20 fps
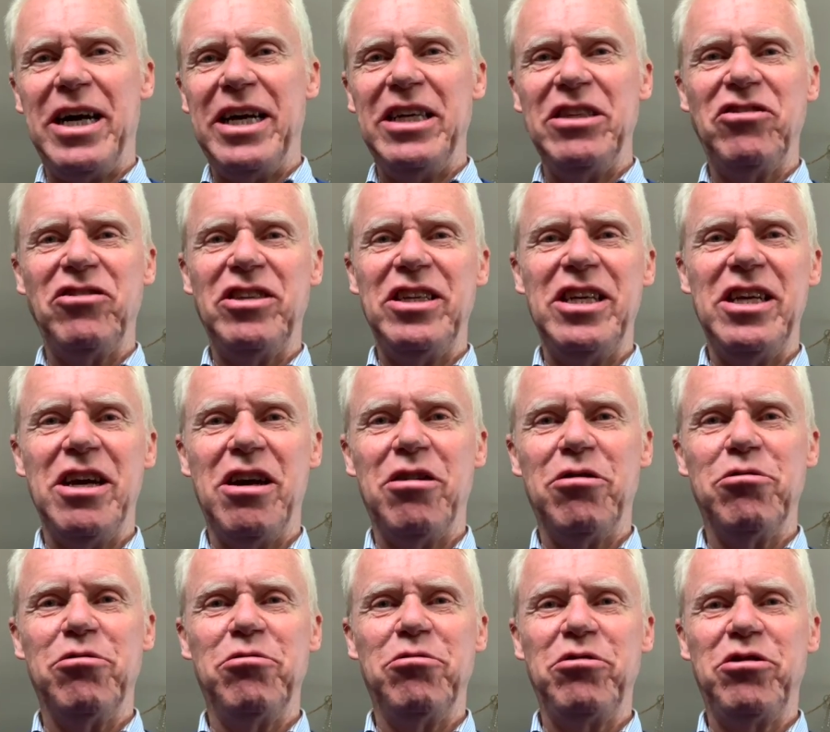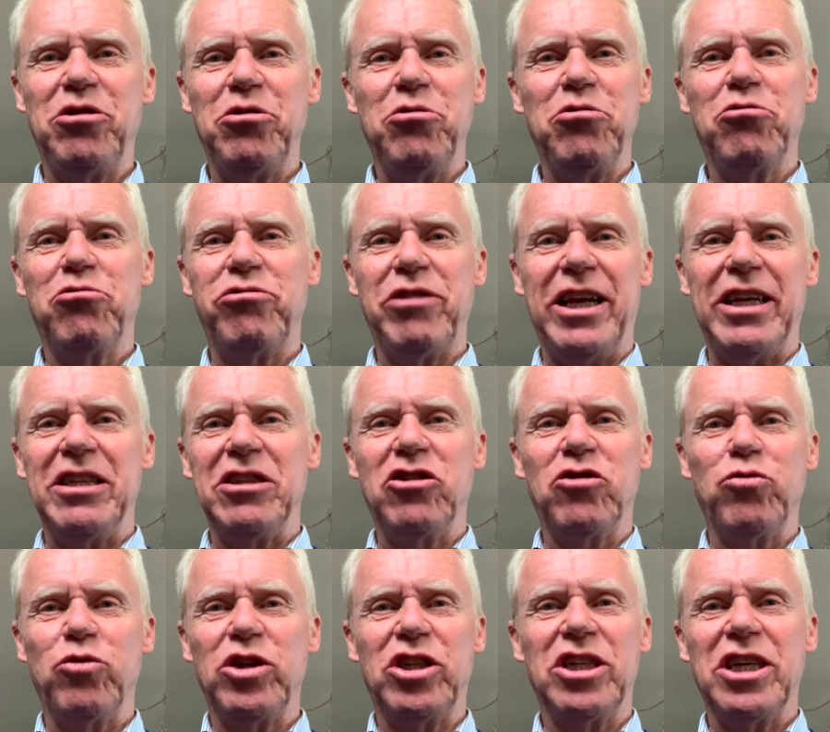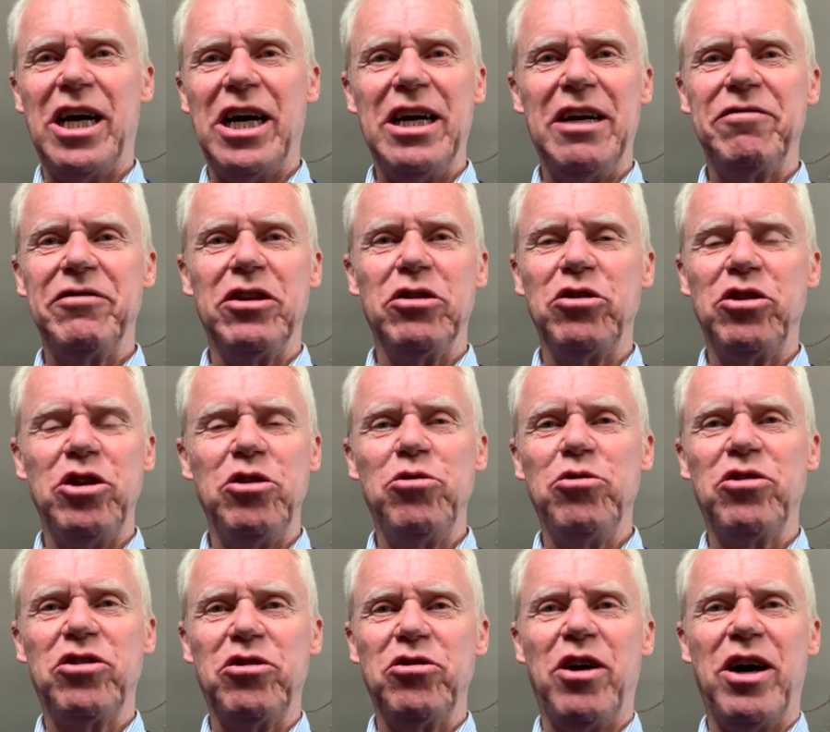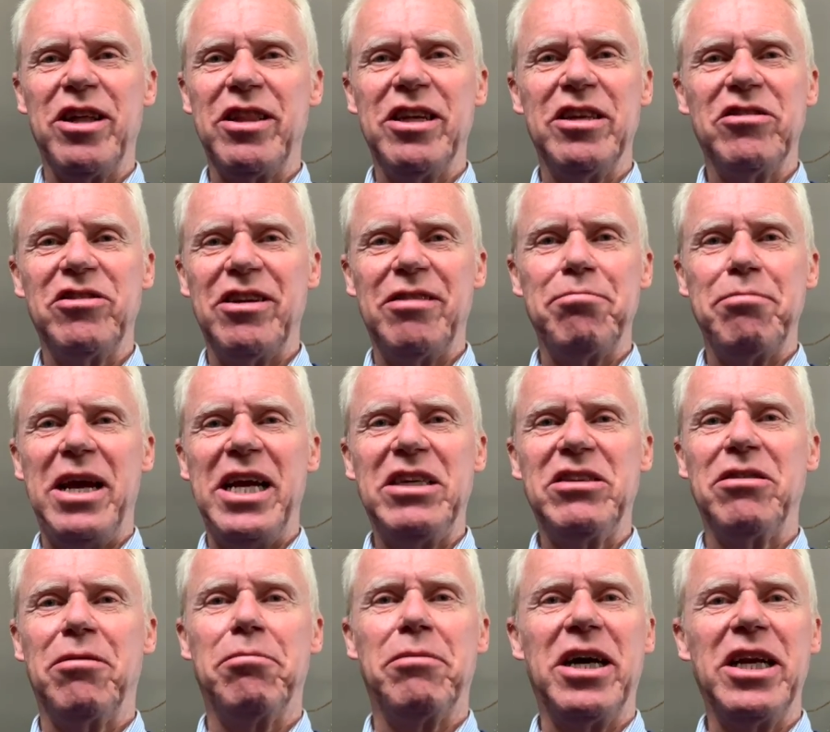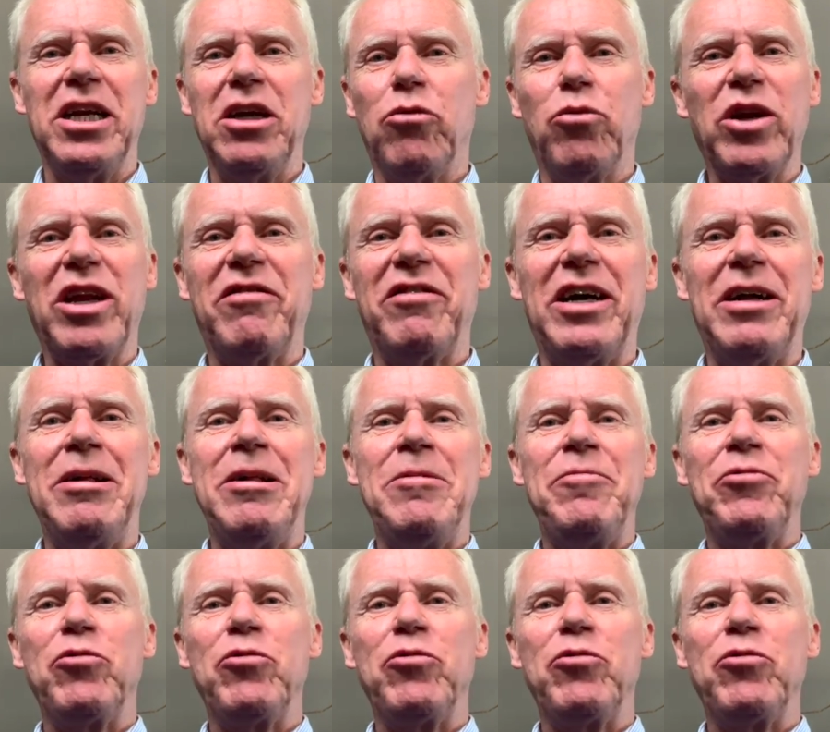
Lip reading: CO2 credits, which I have not used, to others and make some money or whatever.